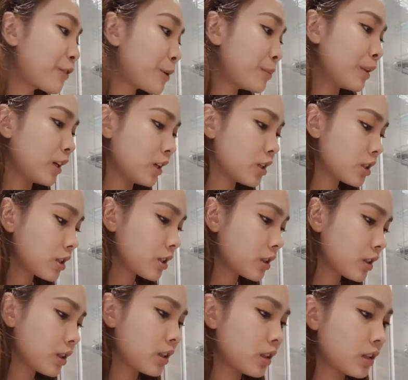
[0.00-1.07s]
For blush,
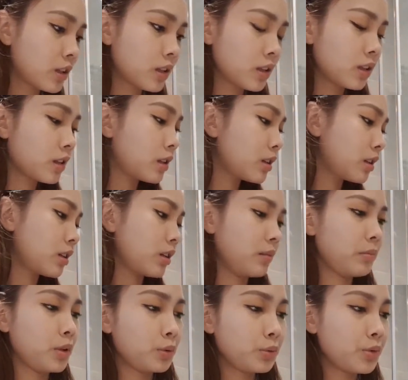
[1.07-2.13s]

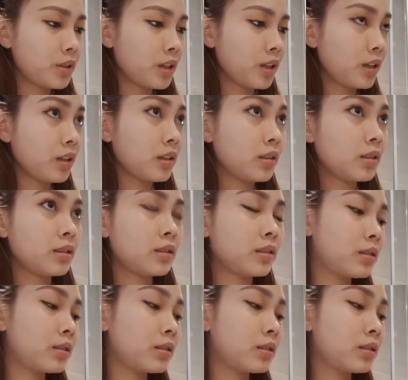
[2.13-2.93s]
I'm using